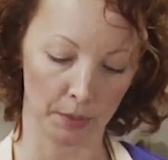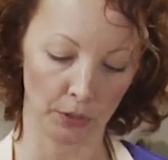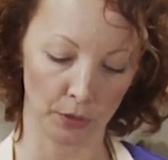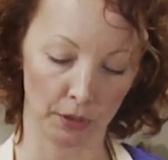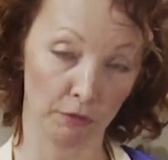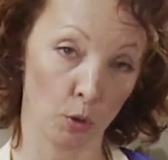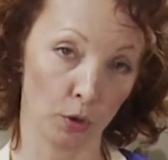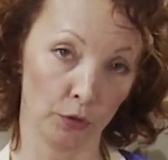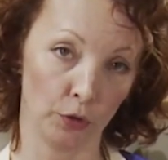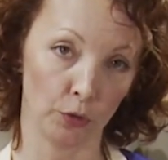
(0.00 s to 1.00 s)
but you can of
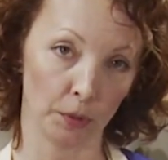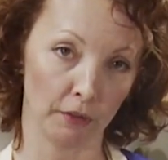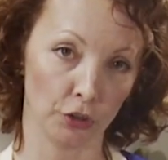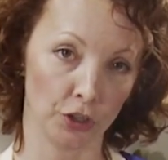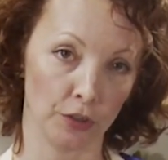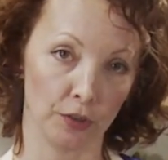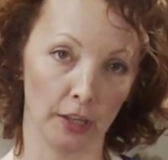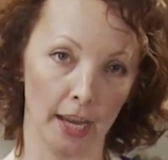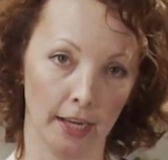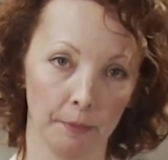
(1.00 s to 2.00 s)
course use whatever cheese you
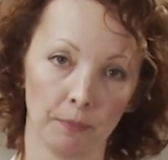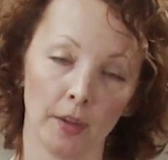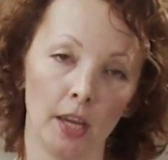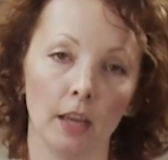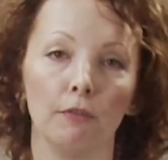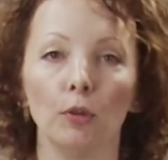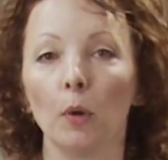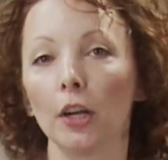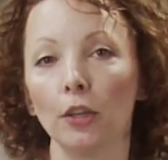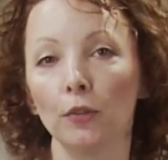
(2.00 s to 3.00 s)
like. If you
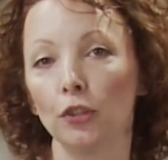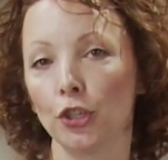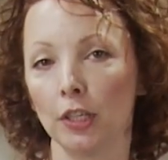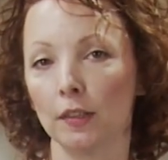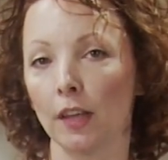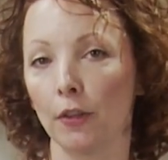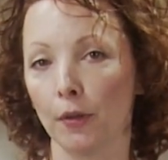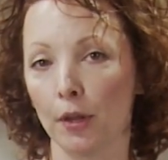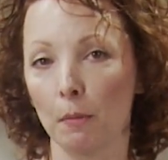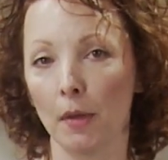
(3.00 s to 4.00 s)
want to use a cheese other than